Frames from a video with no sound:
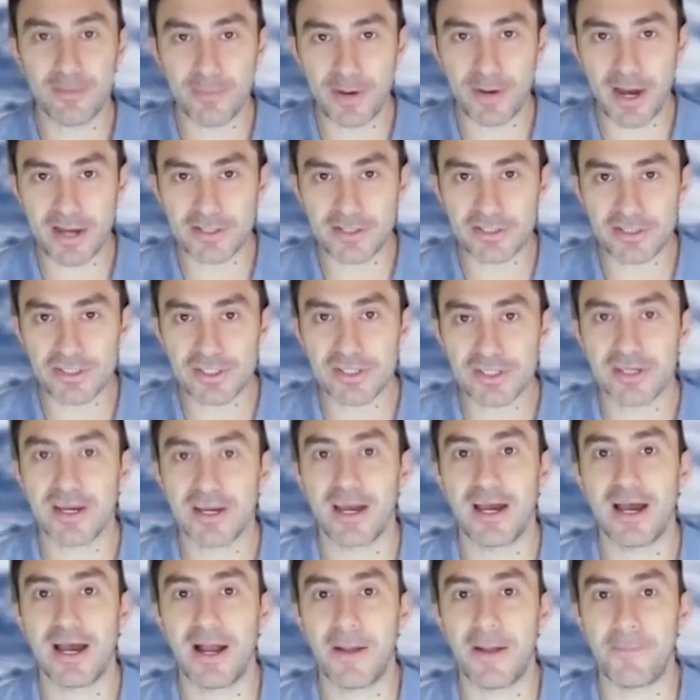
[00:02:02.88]
punch.
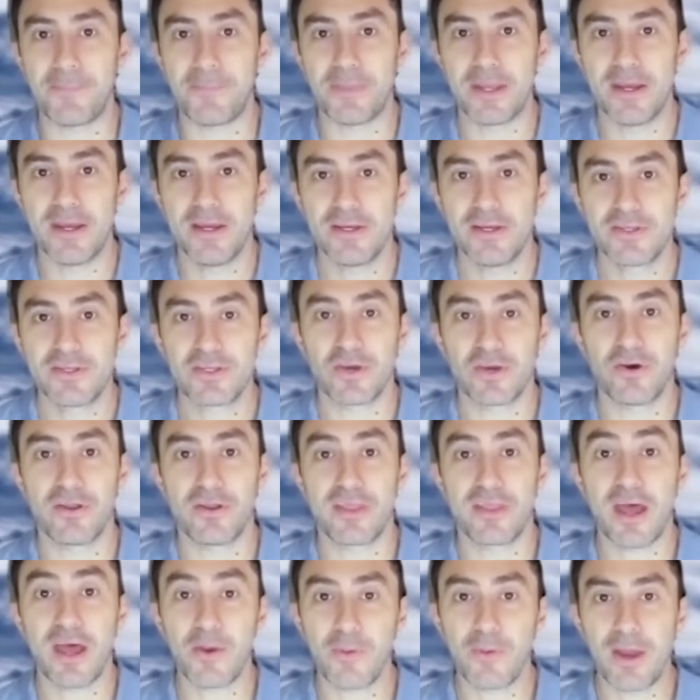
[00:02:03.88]
So
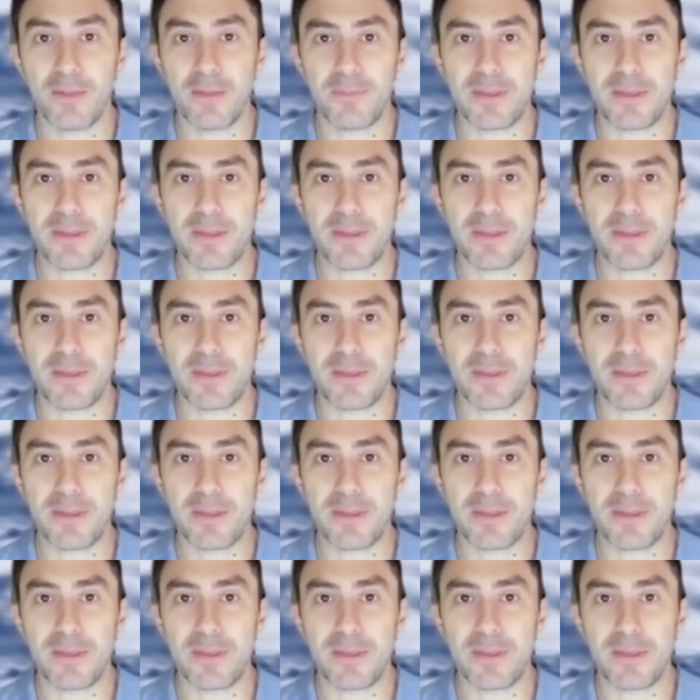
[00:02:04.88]
that way